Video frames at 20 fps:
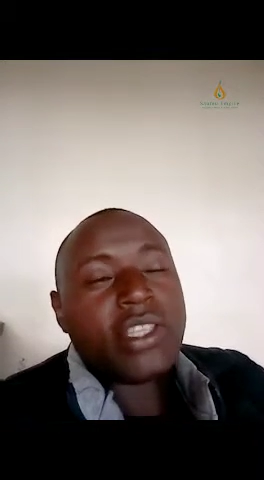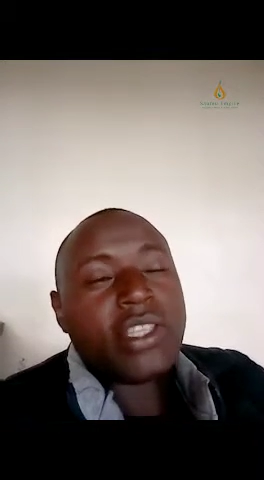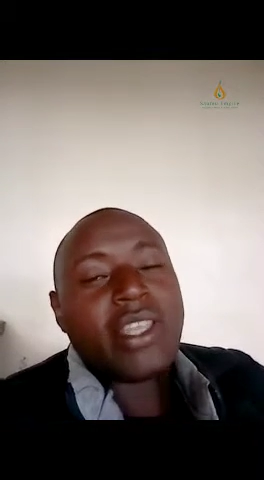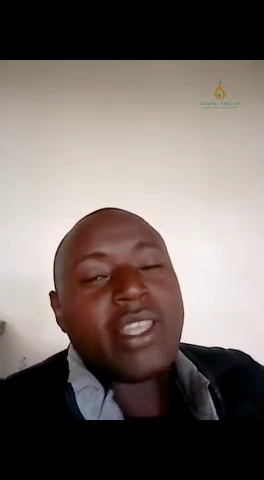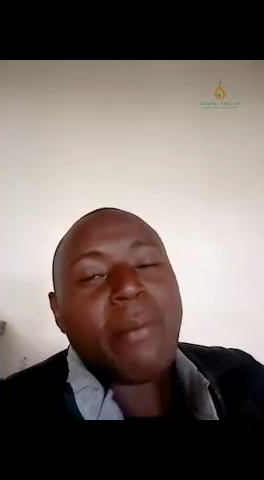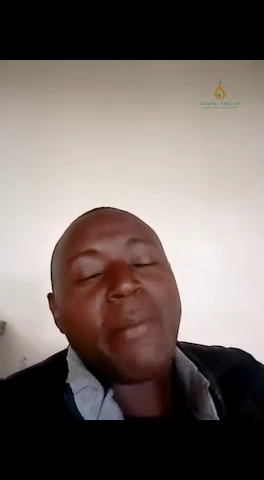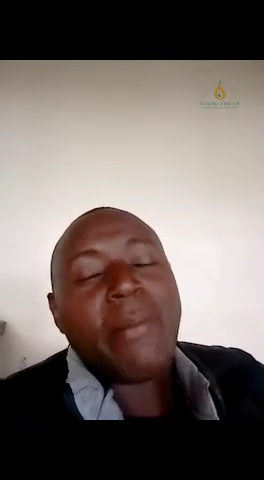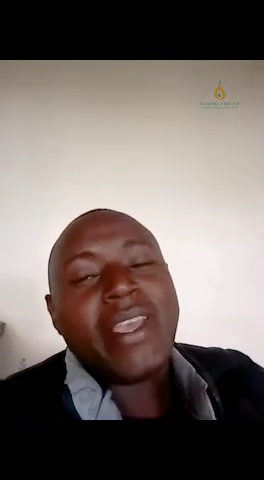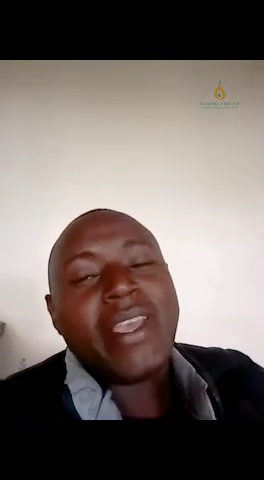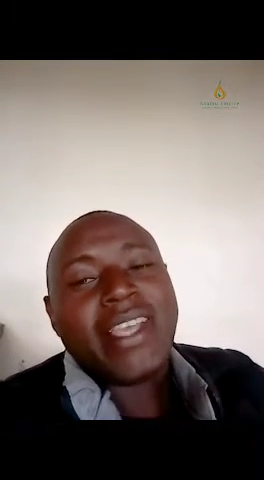
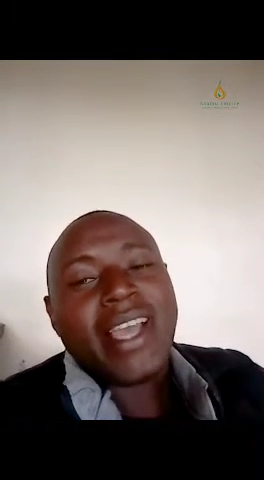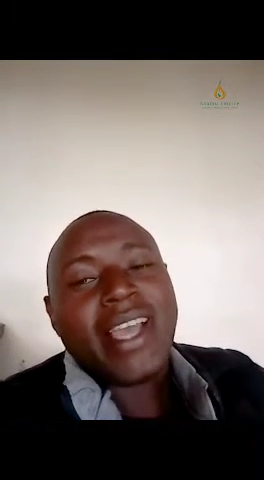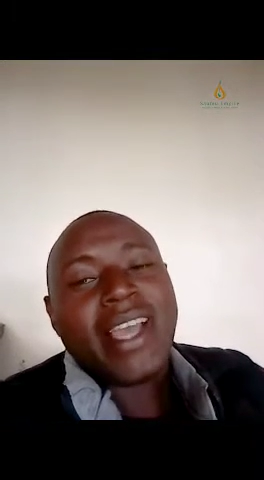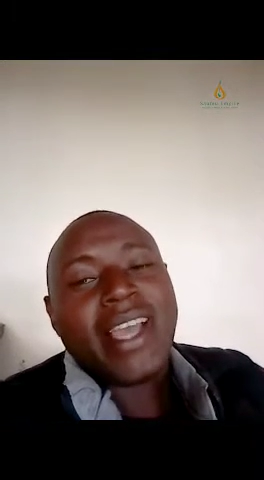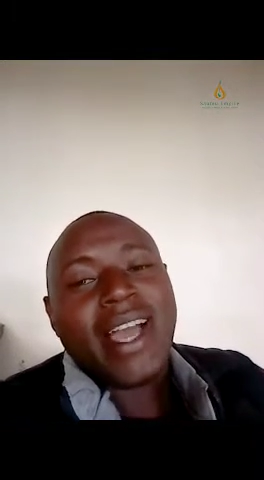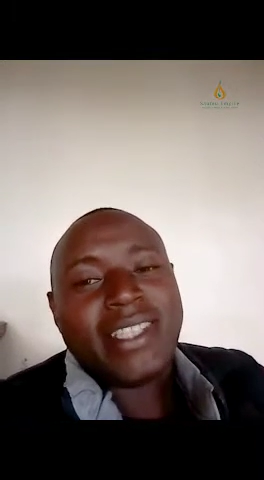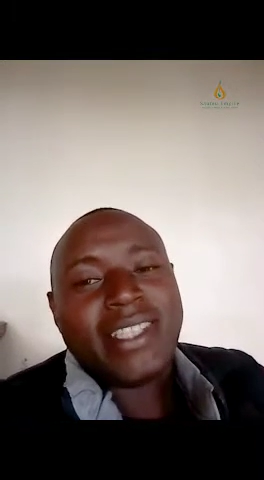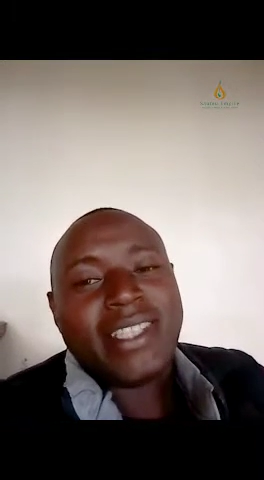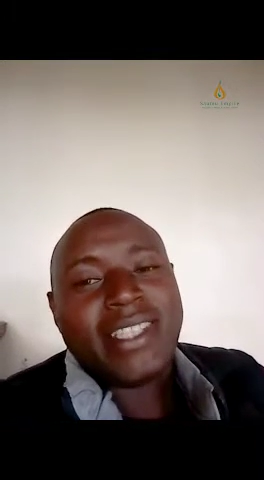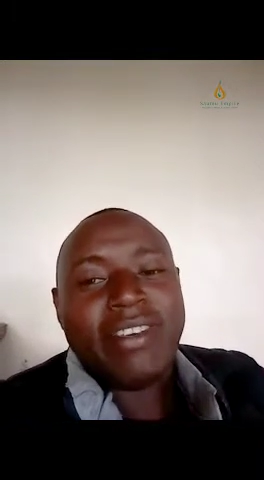That's the major
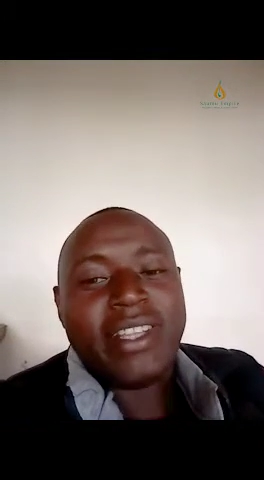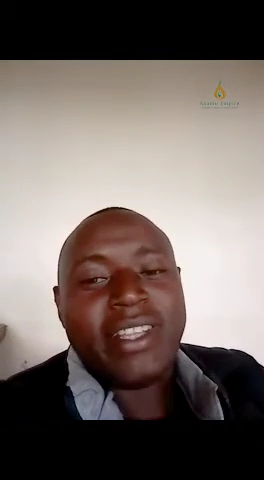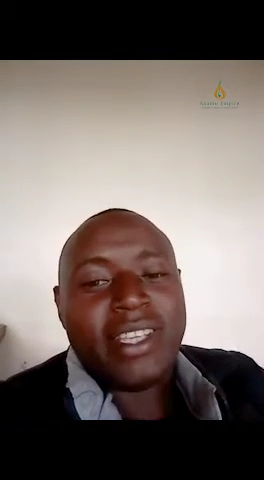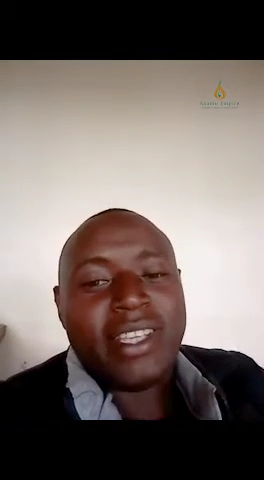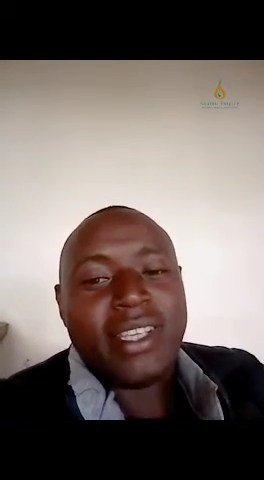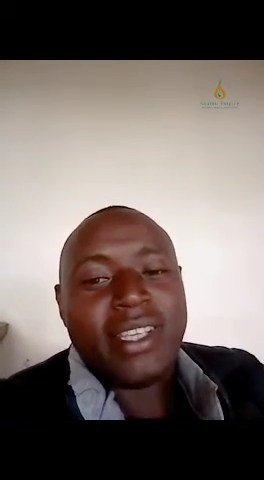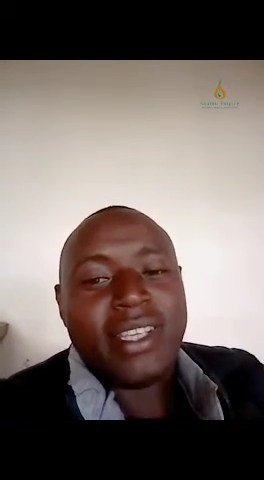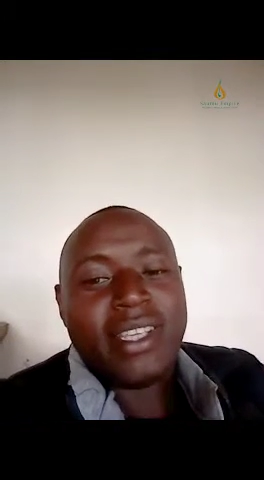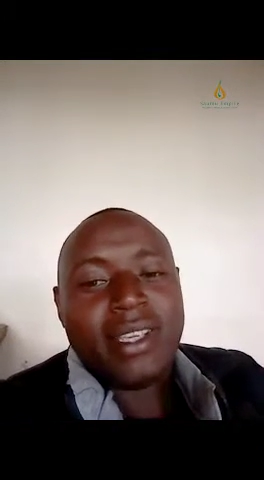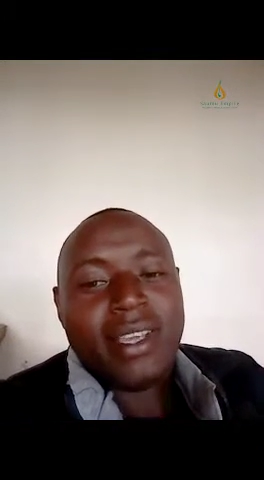
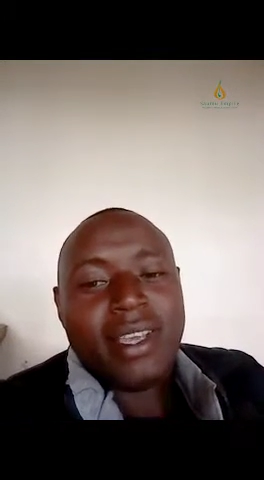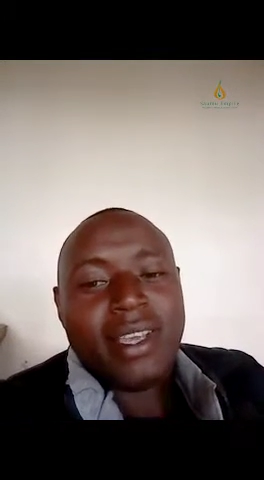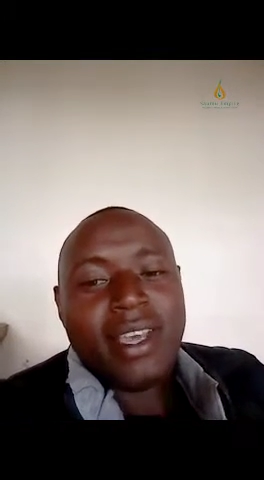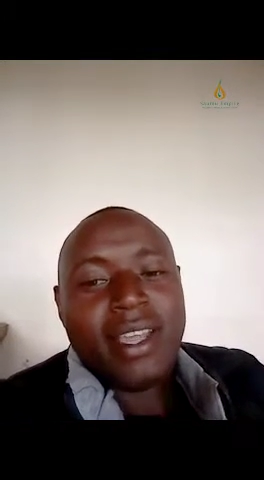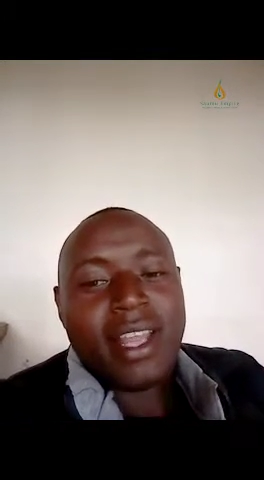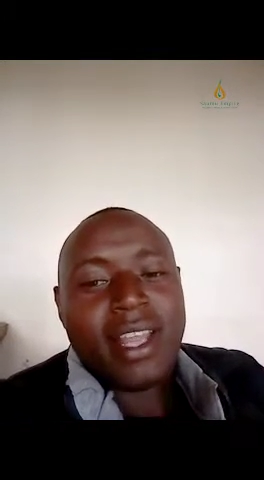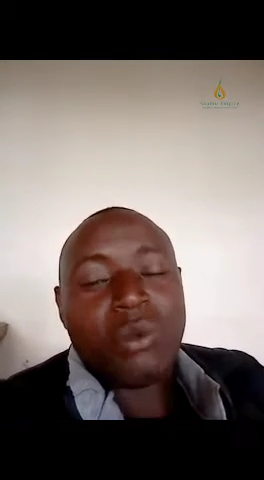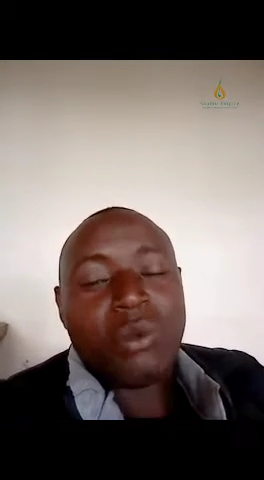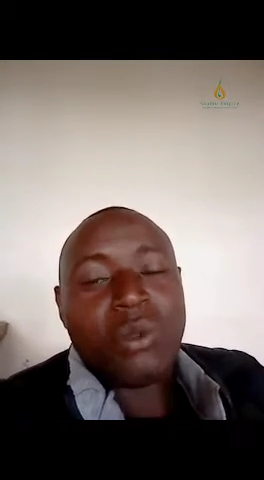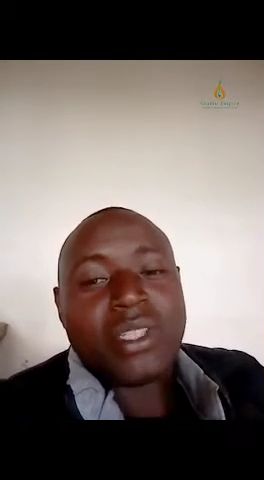activity
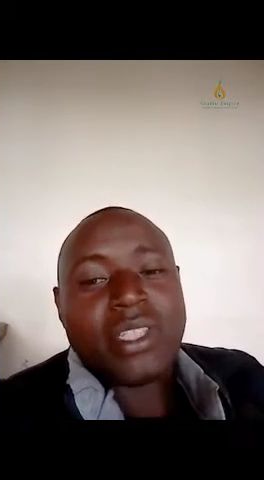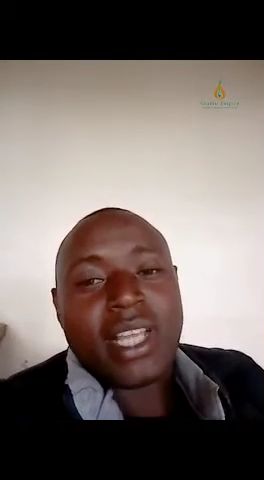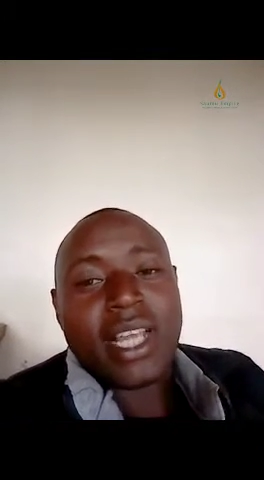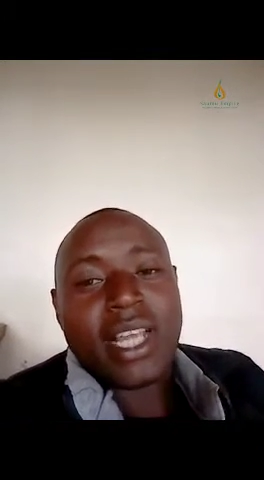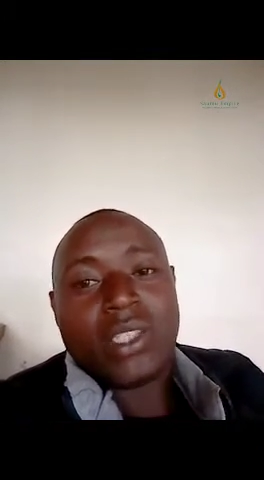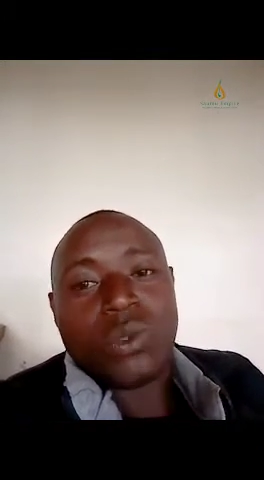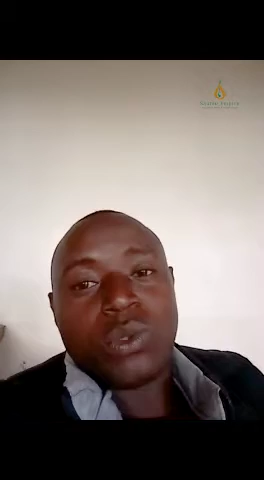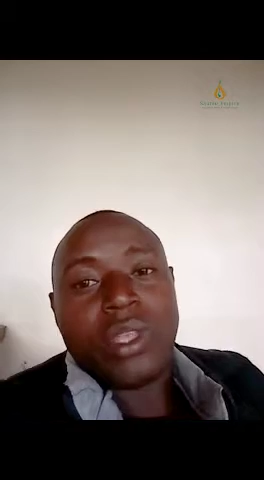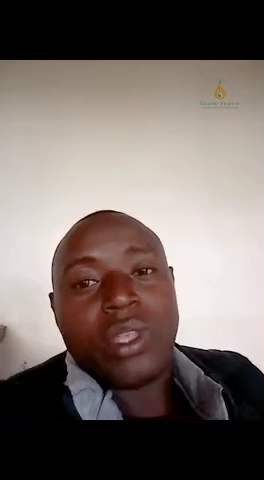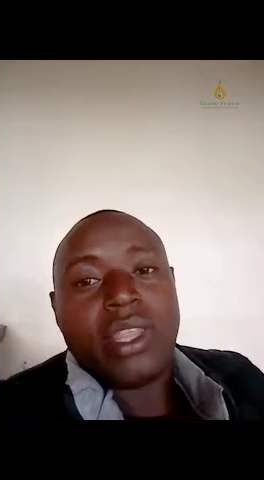that we
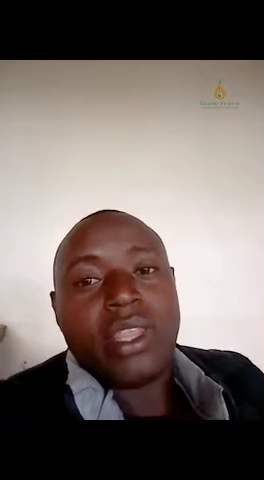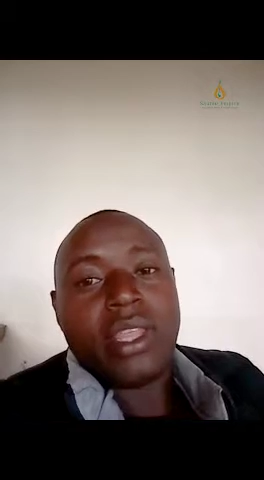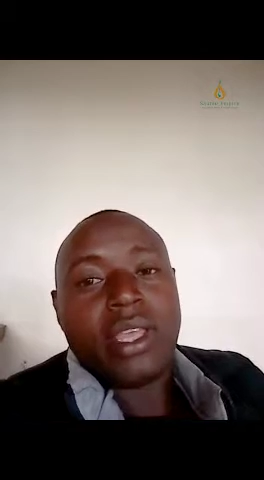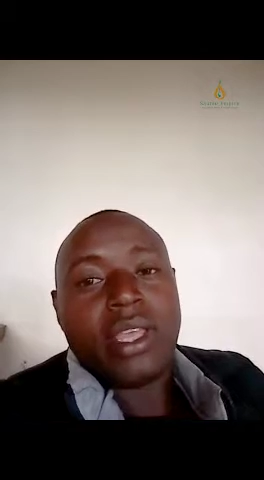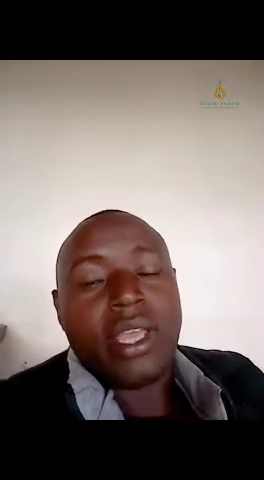start with